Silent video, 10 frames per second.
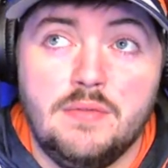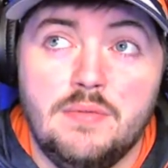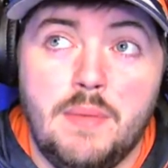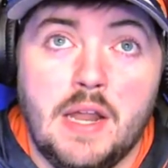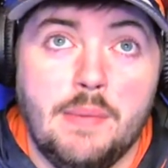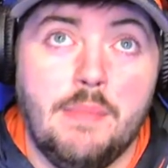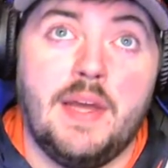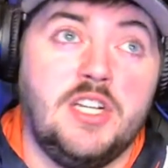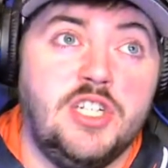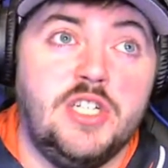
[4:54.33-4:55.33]
might have been
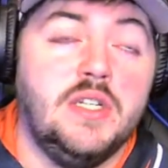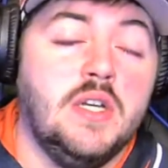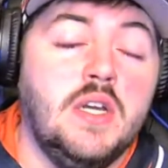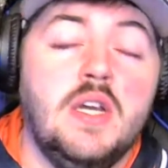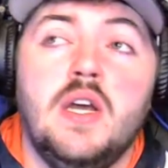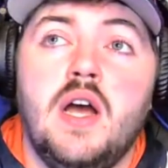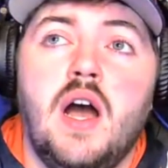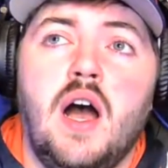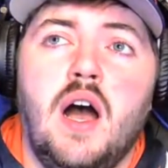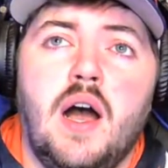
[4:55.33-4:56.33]
Mike G.
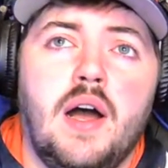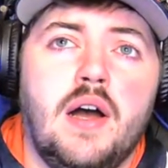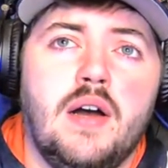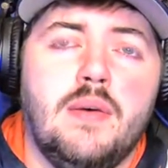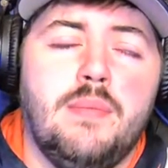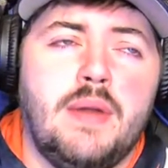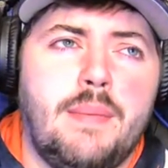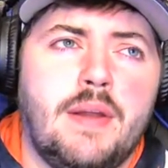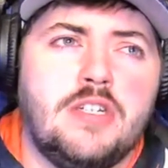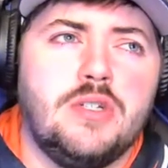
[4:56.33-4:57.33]
but I'm
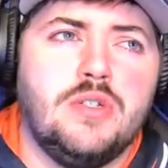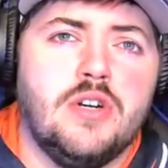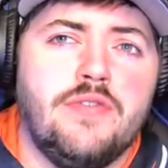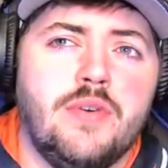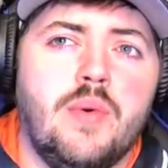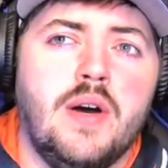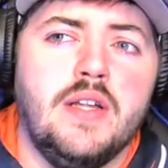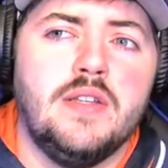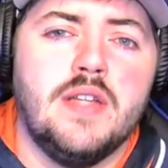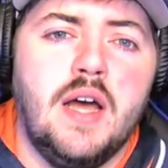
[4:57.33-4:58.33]
not too sure if it
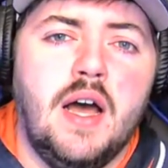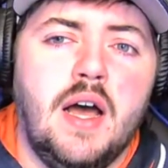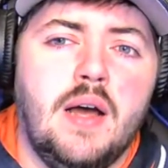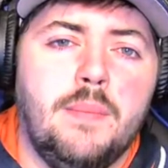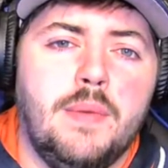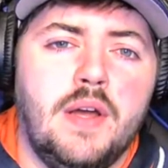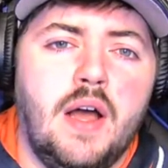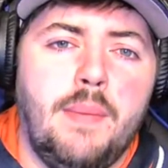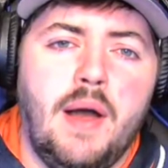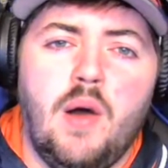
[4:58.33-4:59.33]
was,
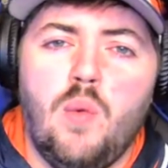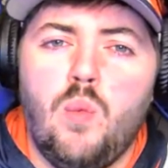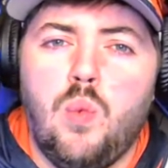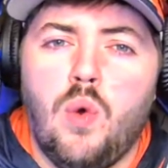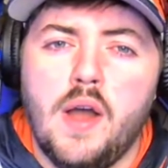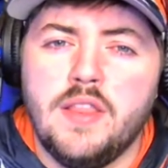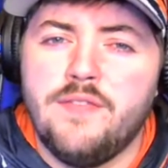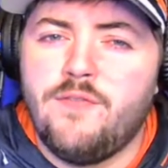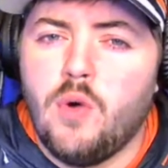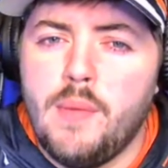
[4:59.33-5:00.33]
about what the
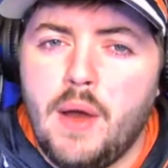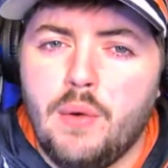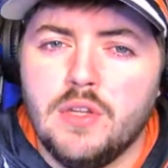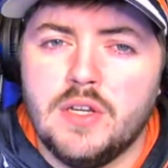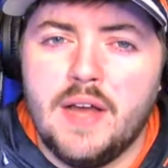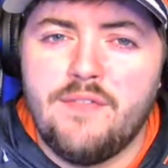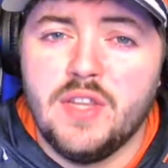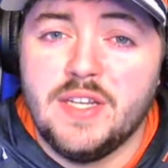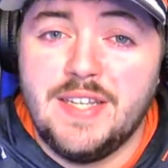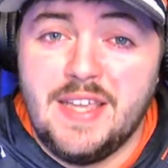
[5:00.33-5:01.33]
format will look like for
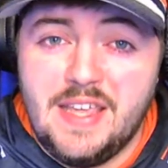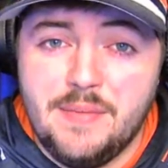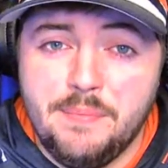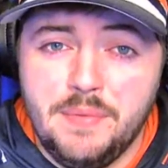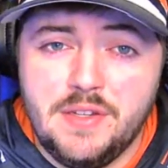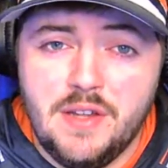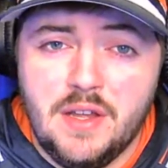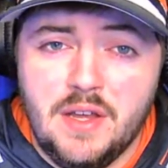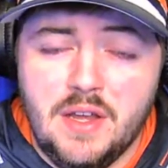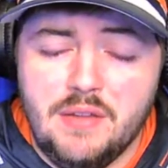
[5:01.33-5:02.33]
the teams,
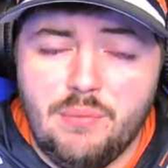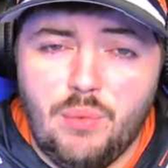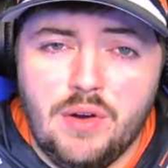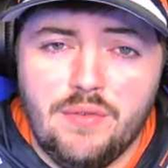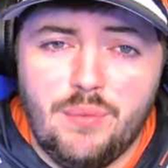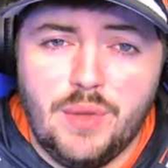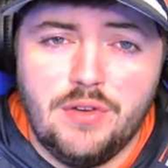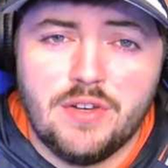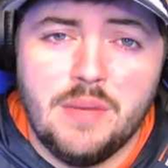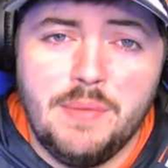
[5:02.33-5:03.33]
whether
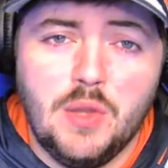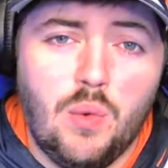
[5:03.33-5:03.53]
it's going to be the